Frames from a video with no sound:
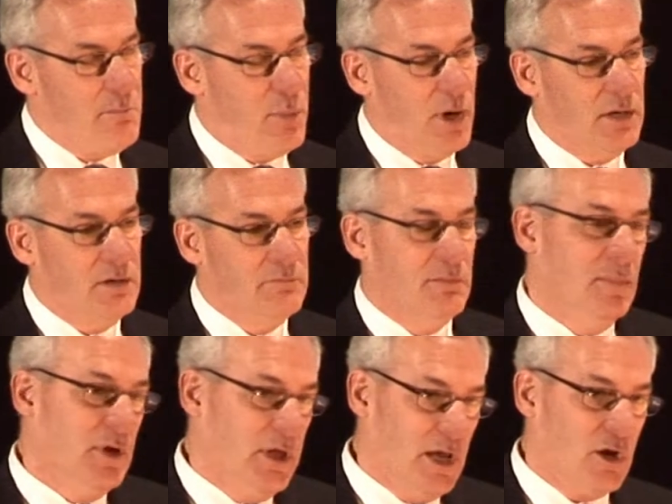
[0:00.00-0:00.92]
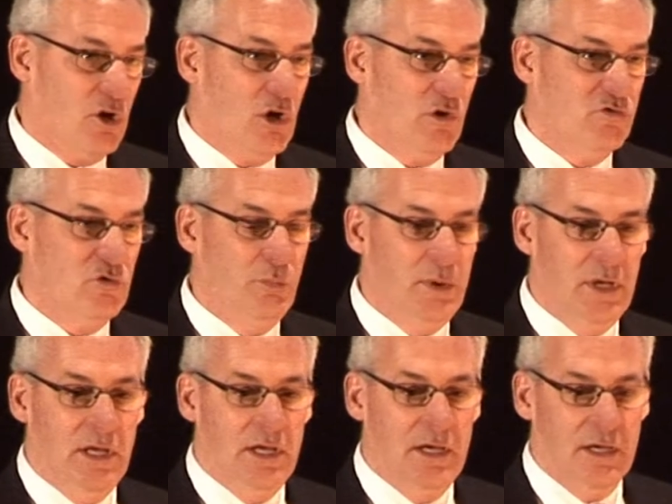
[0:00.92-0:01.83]
but it could also
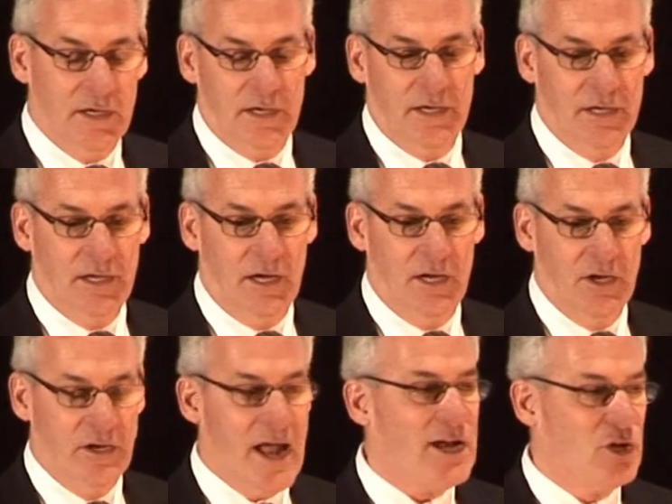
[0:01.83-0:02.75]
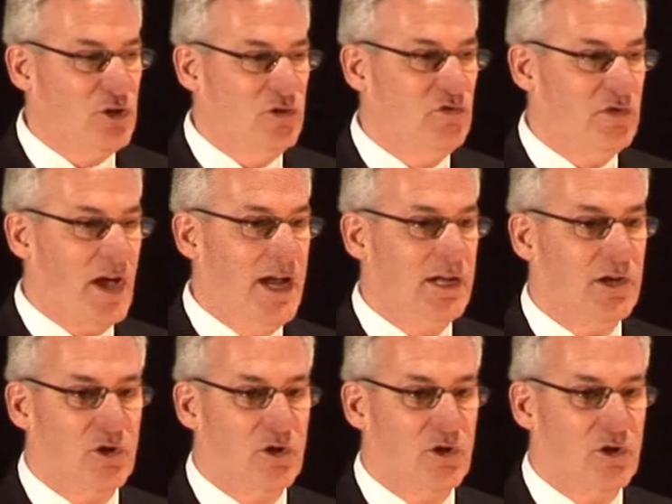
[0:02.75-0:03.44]
be uh, uh, not a good sign.